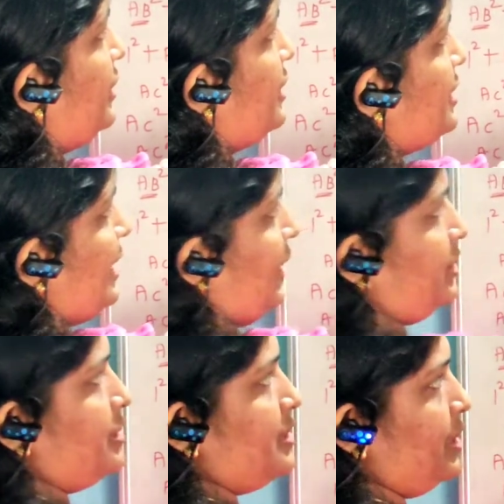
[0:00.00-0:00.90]
this length
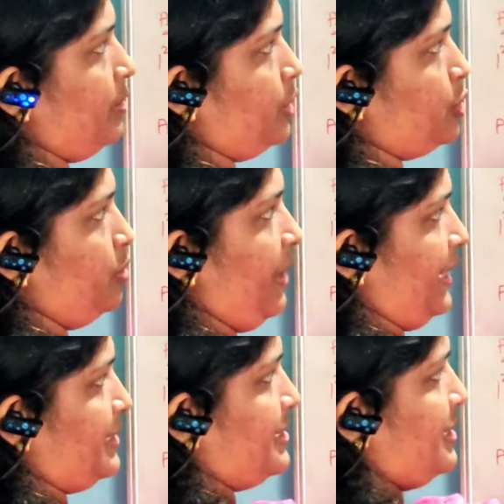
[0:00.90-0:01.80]
is equal to
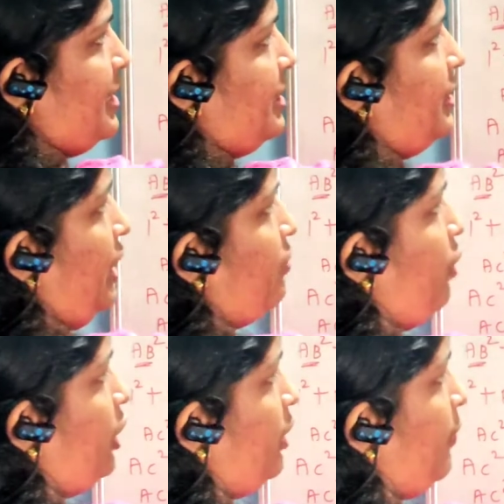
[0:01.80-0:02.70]
x. Then
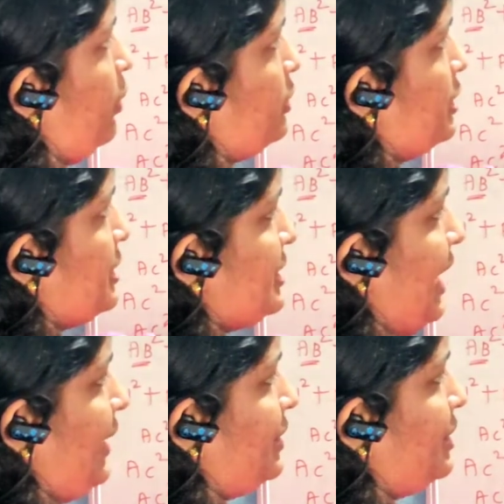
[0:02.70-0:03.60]
what about this
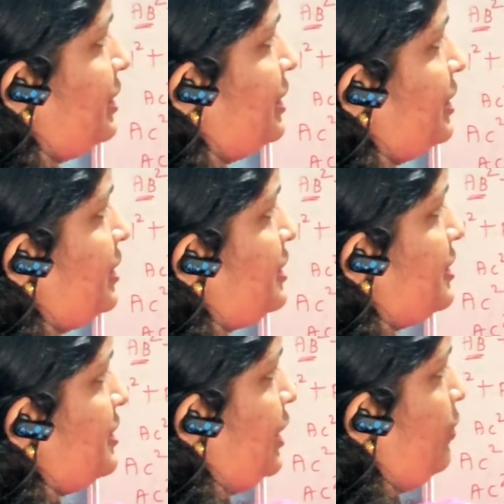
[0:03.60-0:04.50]
length? This is
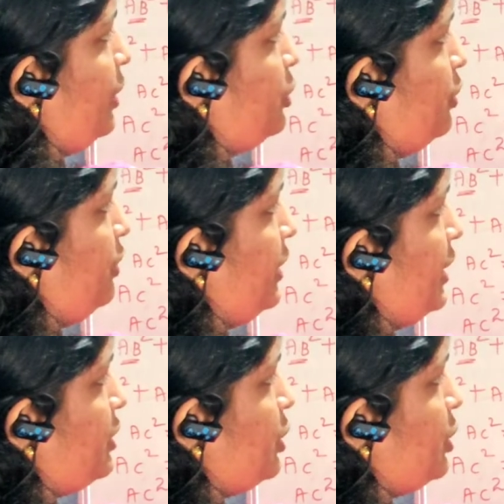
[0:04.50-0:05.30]
equal to, yes,